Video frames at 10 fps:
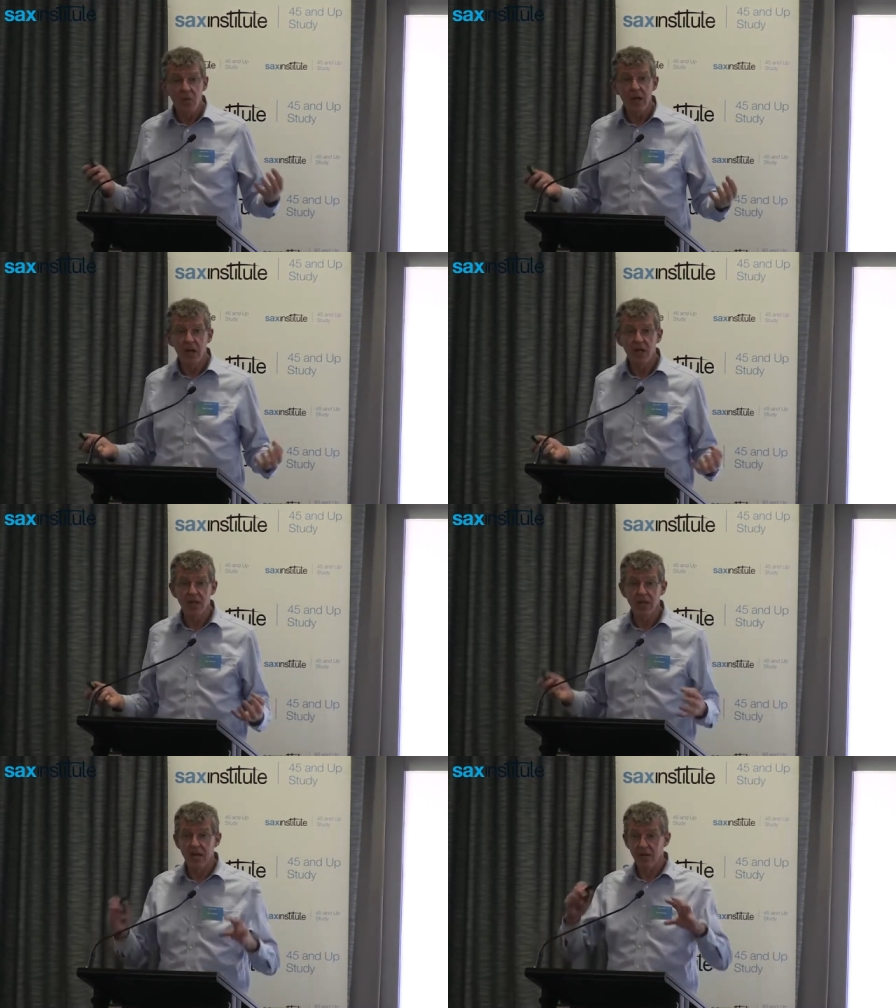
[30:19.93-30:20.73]
we can
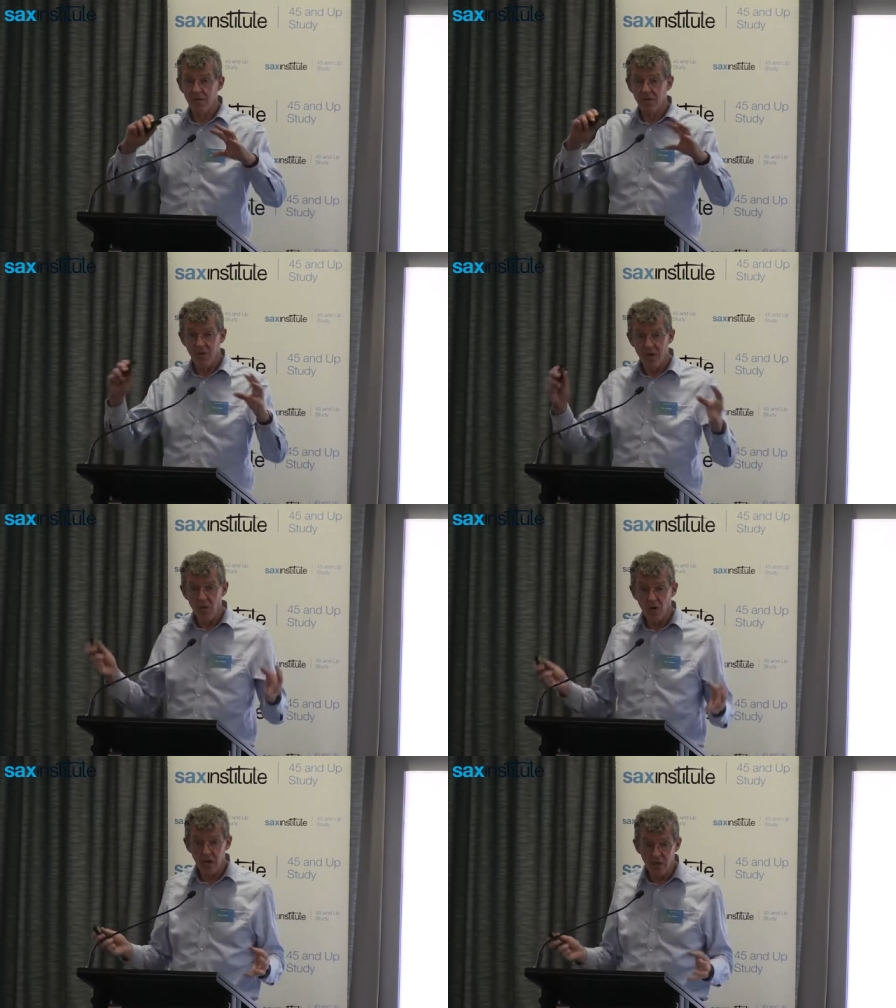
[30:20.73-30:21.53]
set
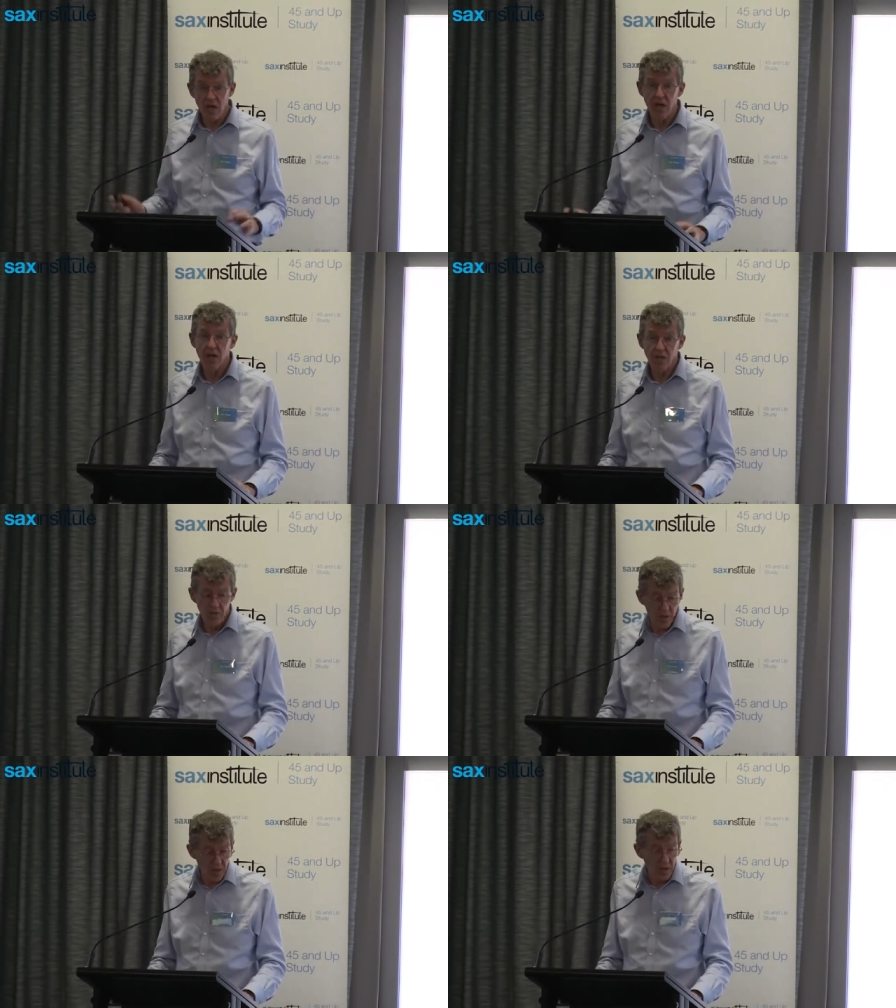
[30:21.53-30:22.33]
framework agendas
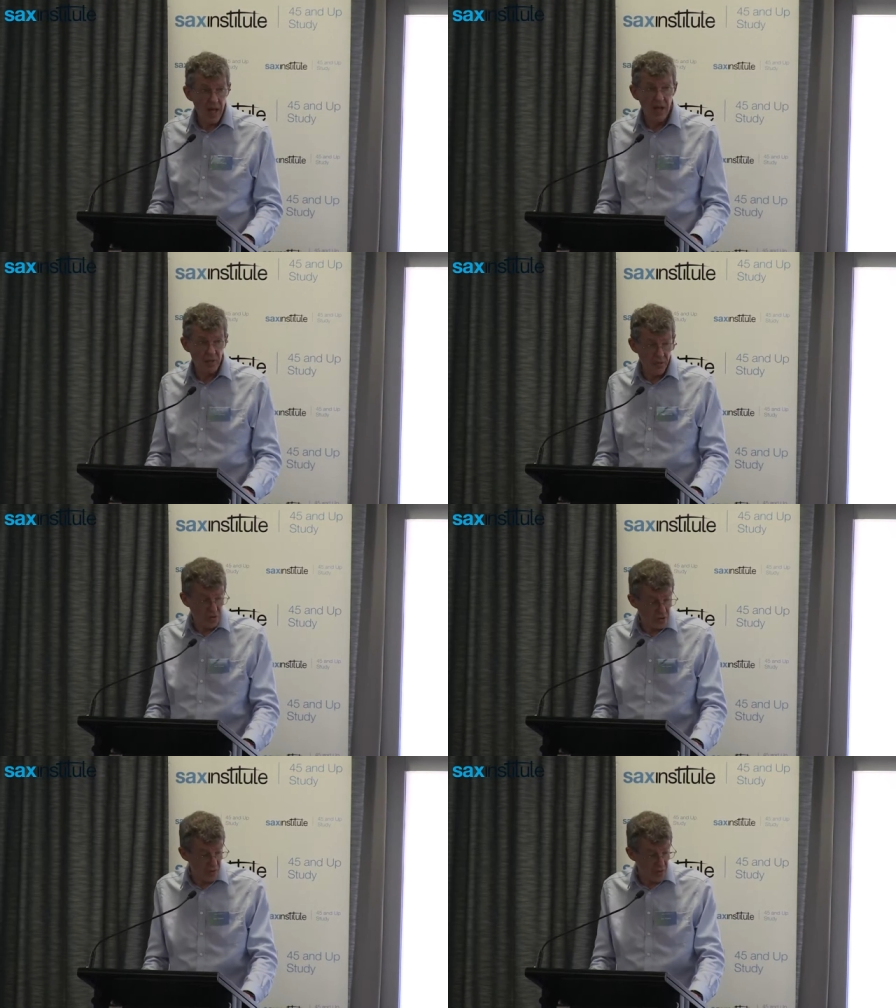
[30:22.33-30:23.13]
within that to
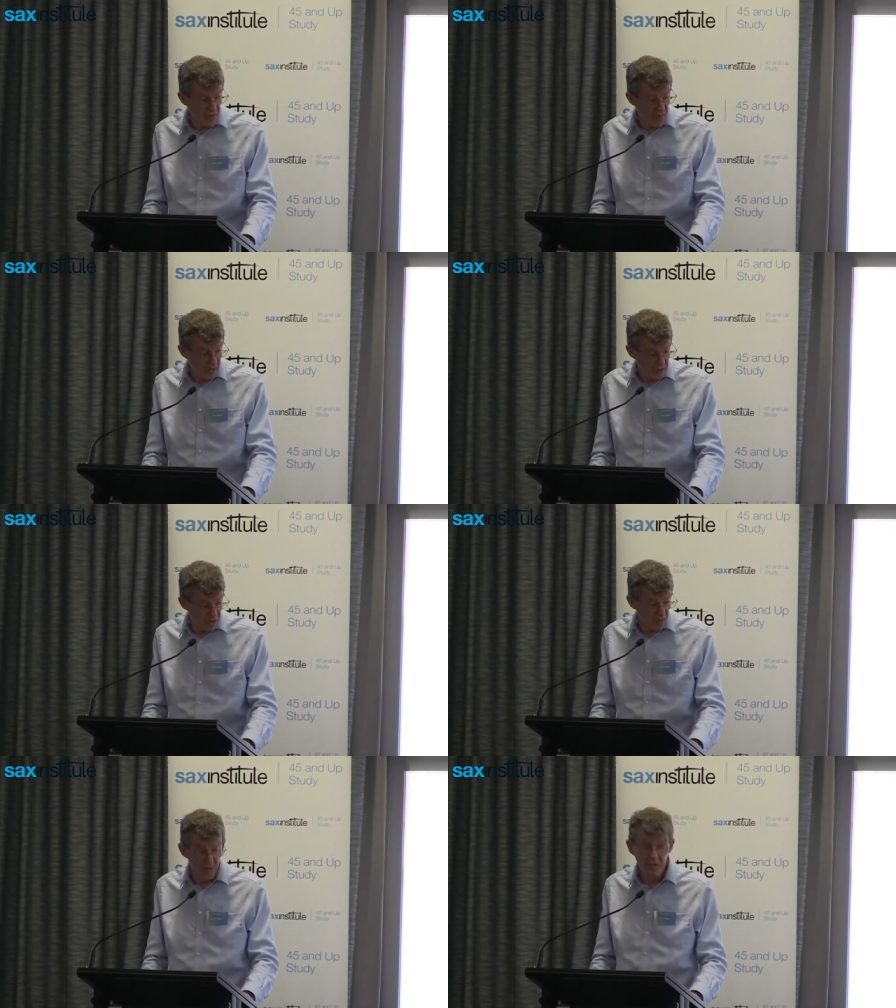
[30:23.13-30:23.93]
ensure that the right
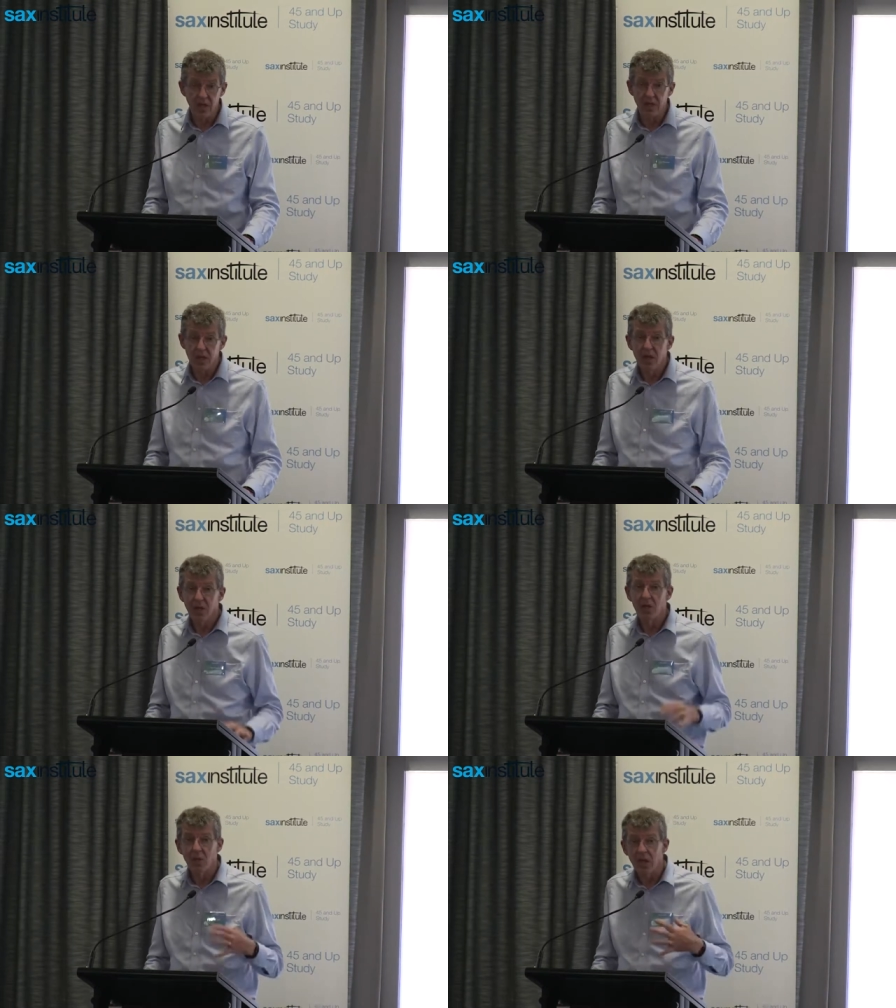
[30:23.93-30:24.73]
sort of things
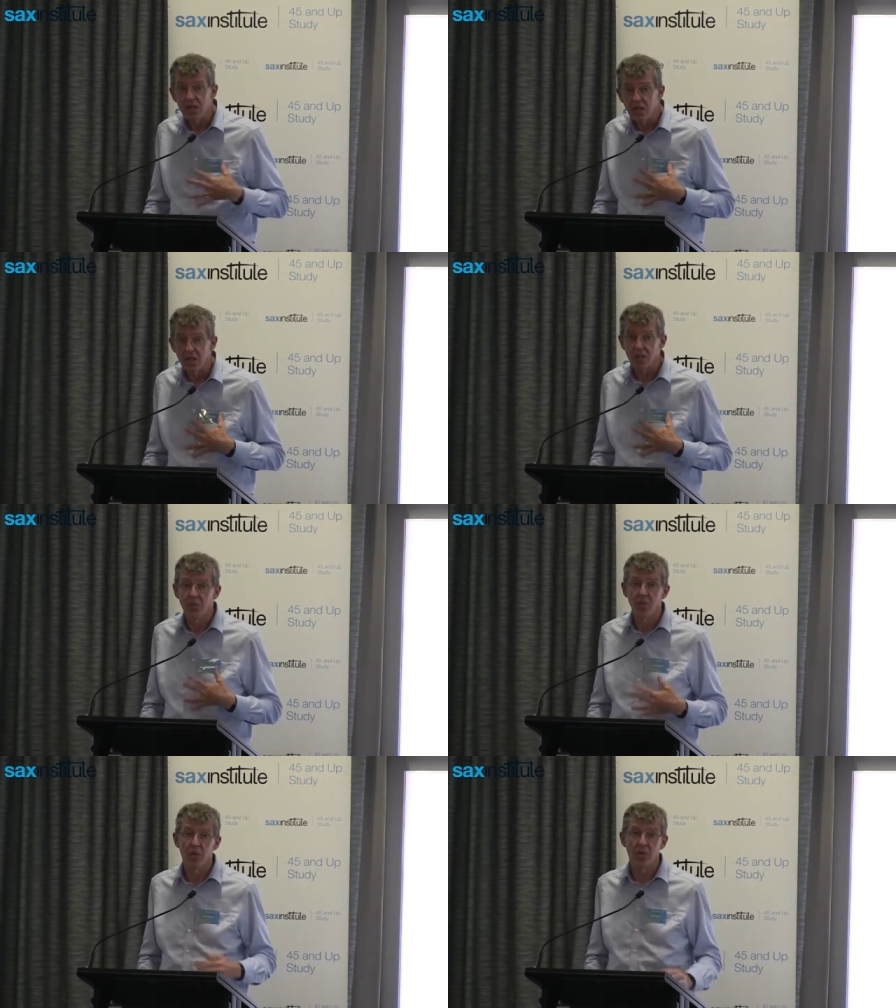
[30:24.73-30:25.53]
that we see as
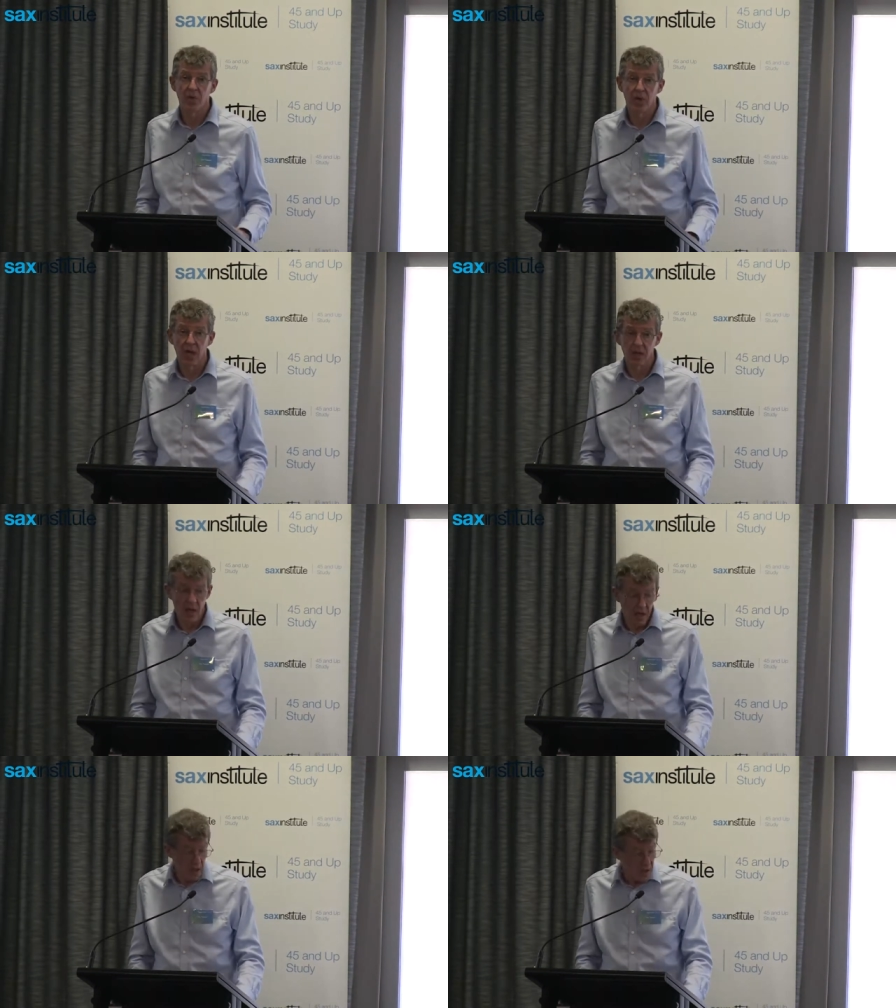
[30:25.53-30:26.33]
important get
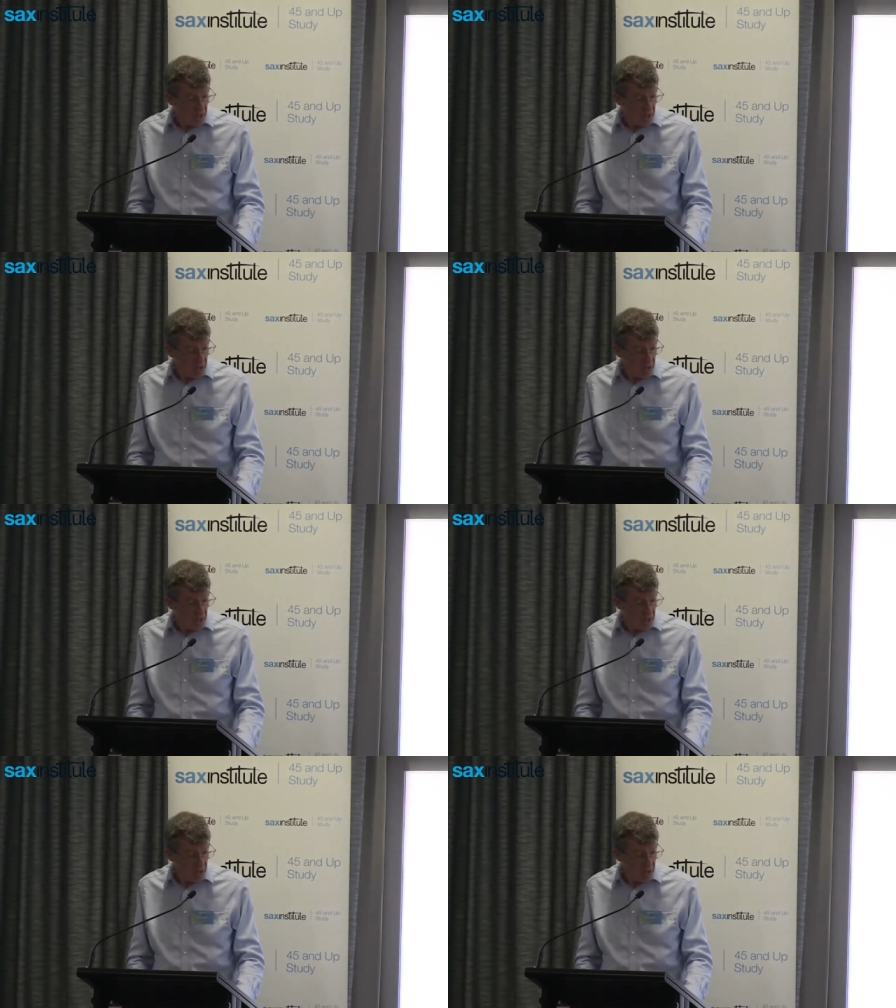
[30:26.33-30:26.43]
done.